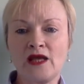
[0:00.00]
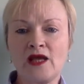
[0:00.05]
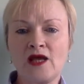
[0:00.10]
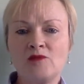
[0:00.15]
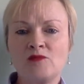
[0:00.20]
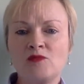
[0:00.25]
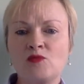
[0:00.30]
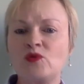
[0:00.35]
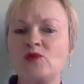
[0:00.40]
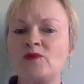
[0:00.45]

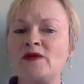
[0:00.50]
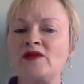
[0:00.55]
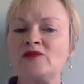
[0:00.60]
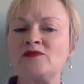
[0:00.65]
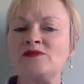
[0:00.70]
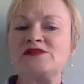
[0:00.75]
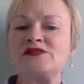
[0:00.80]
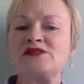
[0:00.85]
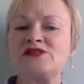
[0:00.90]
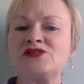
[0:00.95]
But what about
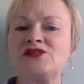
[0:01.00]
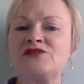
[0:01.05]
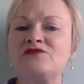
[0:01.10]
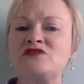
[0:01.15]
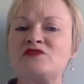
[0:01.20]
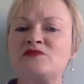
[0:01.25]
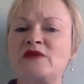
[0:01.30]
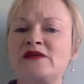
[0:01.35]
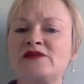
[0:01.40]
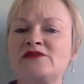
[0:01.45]
the position in
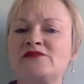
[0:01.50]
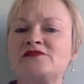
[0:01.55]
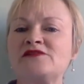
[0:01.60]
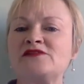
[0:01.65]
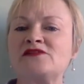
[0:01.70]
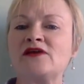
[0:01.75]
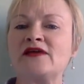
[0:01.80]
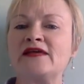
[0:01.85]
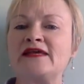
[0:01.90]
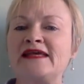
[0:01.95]
respect of
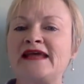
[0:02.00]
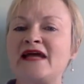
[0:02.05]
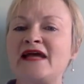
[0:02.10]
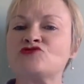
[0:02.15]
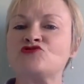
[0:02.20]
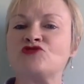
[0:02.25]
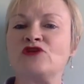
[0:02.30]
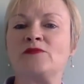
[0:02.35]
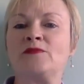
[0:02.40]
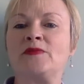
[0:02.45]

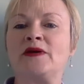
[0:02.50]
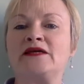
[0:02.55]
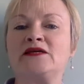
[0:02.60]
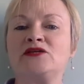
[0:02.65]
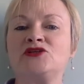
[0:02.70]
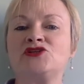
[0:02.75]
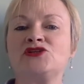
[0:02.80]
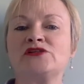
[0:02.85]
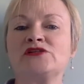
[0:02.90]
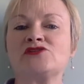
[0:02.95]
psychiatric
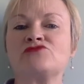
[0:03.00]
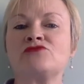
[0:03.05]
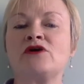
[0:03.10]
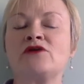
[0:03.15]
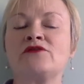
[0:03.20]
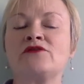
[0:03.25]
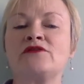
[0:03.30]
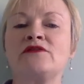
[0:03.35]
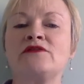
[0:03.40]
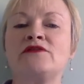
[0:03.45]
patients
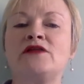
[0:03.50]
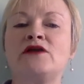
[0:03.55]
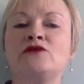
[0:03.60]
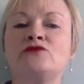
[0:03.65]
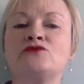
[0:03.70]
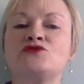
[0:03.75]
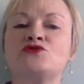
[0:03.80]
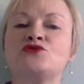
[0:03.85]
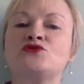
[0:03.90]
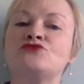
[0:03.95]
rather than
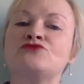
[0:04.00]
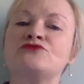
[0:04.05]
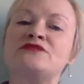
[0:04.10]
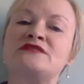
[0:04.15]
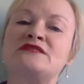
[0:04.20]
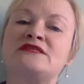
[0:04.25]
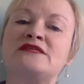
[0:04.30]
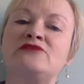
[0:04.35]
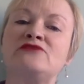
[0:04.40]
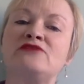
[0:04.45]
those who are
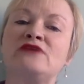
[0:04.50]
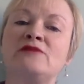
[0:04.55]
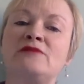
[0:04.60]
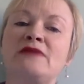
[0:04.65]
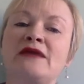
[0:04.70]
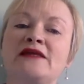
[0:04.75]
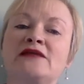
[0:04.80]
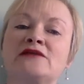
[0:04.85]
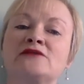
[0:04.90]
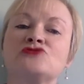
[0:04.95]
receiving
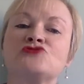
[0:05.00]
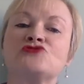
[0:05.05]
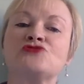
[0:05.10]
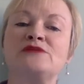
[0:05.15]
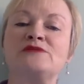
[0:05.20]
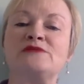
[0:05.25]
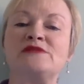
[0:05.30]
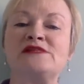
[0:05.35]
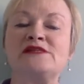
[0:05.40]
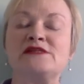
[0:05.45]
medical
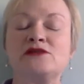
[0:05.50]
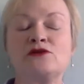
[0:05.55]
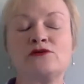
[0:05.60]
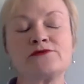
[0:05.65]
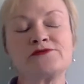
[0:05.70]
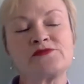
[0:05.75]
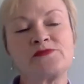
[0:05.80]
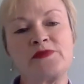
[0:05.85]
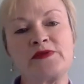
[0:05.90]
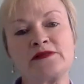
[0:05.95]
treatment in
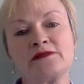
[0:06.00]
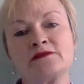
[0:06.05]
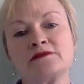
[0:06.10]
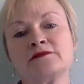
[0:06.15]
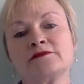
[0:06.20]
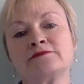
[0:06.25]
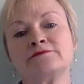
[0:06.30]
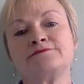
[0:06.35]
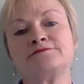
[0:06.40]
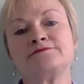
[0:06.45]

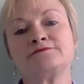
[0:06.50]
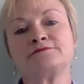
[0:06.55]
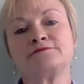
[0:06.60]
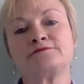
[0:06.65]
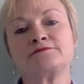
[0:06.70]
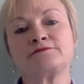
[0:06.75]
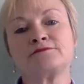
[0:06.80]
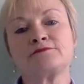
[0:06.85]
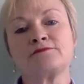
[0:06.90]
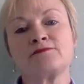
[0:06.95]
hospital?
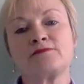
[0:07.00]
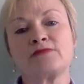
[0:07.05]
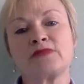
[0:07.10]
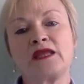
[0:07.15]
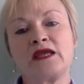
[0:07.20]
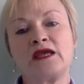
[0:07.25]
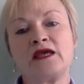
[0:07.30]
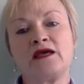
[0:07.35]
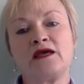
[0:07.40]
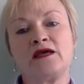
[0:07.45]

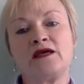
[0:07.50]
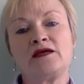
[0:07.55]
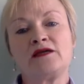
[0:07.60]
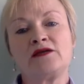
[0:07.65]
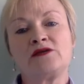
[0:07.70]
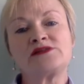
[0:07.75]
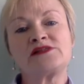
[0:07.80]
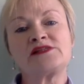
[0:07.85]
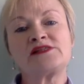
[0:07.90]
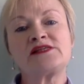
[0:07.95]

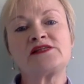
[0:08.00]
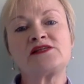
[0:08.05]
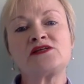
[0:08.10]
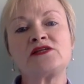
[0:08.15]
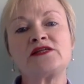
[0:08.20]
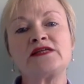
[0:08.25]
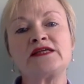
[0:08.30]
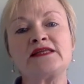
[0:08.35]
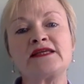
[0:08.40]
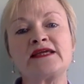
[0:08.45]
Now, as I said
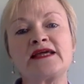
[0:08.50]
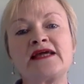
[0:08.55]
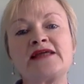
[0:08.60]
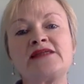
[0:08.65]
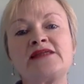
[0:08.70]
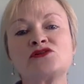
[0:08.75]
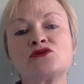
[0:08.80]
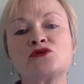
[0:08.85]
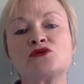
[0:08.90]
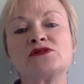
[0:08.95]
earlier, the
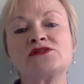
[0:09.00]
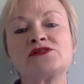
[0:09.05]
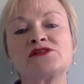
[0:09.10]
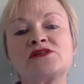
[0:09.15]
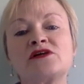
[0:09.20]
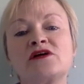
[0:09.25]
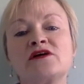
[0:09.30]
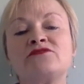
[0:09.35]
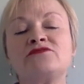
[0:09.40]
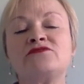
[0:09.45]
case law has
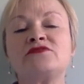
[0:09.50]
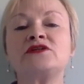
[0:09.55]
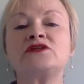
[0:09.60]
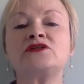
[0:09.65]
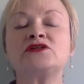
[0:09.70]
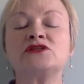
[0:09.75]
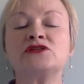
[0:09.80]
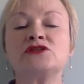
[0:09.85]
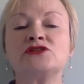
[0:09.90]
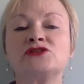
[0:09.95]

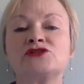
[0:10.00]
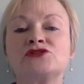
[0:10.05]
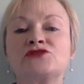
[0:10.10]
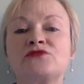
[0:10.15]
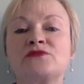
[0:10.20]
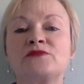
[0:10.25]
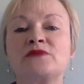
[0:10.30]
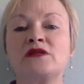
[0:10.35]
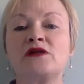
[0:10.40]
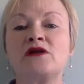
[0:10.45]
diverged
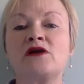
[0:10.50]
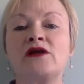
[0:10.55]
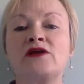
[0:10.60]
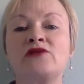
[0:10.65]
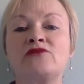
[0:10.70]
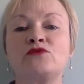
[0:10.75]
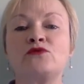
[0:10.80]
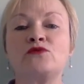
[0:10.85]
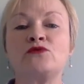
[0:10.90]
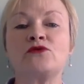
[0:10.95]
from the line
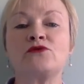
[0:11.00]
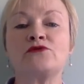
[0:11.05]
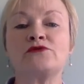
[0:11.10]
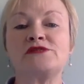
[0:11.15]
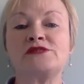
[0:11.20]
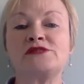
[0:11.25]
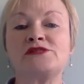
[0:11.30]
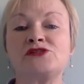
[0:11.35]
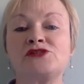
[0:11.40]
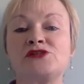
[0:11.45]
of
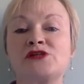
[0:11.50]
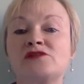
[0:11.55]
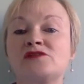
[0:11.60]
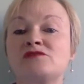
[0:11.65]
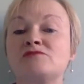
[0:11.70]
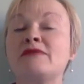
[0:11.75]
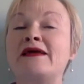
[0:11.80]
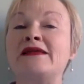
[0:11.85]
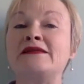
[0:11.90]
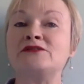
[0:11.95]
authorities
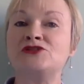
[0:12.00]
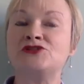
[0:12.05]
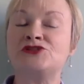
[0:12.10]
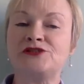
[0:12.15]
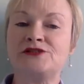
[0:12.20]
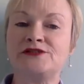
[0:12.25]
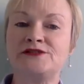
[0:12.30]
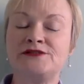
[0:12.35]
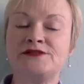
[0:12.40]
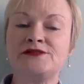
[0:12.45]
just
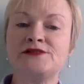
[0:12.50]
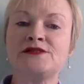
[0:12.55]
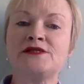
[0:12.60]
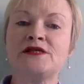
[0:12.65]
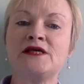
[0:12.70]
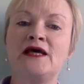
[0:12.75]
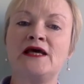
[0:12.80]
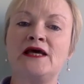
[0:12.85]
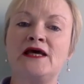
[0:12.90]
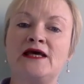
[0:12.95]
mentioned
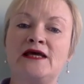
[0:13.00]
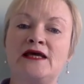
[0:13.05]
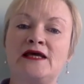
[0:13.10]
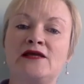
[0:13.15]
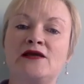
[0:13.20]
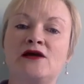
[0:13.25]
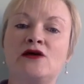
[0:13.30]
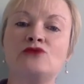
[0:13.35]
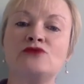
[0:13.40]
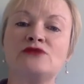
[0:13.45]

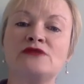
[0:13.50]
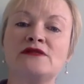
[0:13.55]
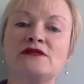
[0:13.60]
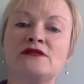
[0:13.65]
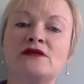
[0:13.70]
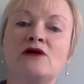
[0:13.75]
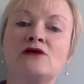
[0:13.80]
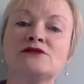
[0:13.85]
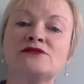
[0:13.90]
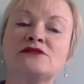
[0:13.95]
in holding
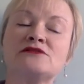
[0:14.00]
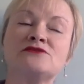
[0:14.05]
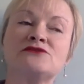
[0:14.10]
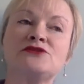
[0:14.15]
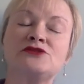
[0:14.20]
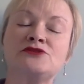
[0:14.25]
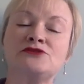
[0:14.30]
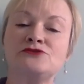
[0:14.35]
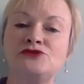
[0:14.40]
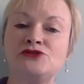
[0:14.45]
that Article
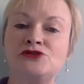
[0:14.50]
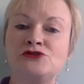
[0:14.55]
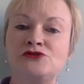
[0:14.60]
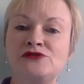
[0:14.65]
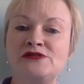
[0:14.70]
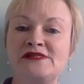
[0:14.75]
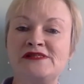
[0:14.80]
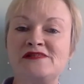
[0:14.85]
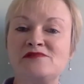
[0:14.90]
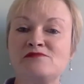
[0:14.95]
2
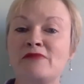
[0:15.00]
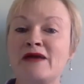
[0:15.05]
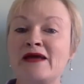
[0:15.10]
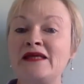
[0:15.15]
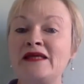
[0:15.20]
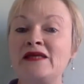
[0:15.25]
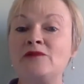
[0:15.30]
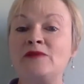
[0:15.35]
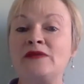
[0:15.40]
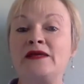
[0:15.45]
duties
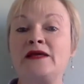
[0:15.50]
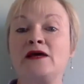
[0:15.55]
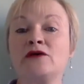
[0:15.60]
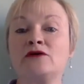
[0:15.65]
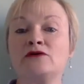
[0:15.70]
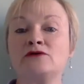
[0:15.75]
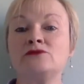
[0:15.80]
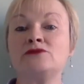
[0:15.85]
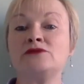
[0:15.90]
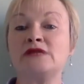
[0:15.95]
may be
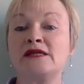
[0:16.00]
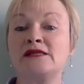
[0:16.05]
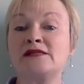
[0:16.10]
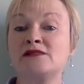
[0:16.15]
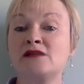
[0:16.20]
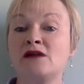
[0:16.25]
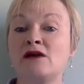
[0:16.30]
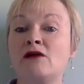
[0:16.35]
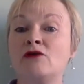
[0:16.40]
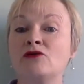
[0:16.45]
owed
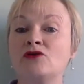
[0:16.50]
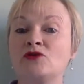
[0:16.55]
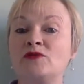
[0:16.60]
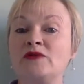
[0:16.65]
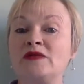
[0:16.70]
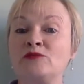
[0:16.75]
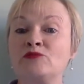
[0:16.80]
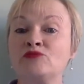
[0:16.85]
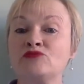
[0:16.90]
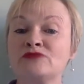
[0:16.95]
and
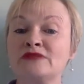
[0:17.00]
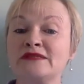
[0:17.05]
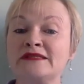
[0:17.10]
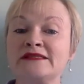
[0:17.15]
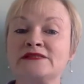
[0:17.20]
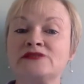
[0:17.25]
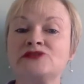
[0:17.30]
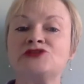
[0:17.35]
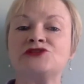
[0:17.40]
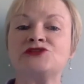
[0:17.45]
arguably
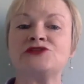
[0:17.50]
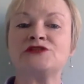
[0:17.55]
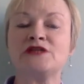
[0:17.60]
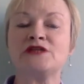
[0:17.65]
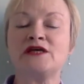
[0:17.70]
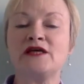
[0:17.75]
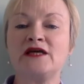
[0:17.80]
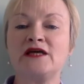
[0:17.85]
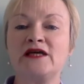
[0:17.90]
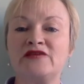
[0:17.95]
breached
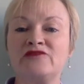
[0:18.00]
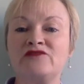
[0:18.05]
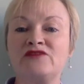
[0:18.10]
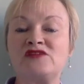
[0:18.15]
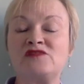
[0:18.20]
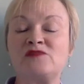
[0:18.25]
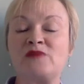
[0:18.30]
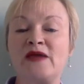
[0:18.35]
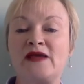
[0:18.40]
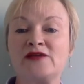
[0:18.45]
in
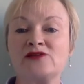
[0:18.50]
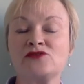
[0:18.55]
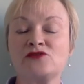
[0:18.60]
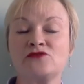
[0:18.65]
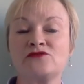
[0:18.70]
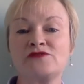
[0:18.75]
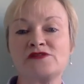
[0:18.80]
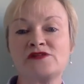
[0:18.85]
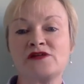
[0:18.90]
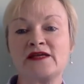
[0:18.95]
respect
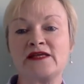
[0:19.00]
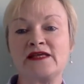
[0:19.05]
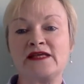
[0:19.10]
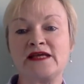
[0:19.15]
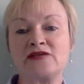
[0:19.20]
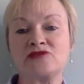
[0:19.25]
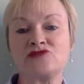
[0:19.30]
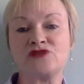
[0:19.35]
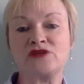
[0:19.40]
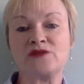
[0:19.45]
of
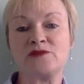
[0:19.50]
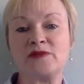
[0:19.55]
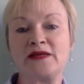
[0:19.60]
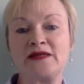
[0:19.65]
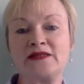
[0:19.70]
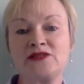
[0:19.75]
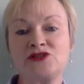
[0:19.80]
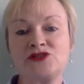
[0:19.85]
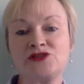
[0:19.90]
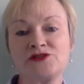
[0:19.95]
psychiatric
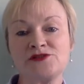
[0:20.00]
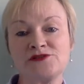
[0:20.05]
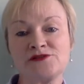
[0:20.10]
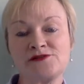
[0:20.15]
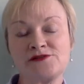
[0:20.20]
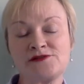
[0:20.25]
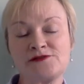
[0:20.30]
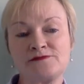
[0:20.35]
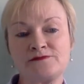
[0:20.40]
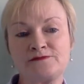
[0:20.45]

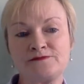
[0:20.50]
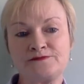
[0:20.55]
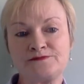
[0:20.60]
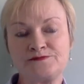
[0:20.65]
patients.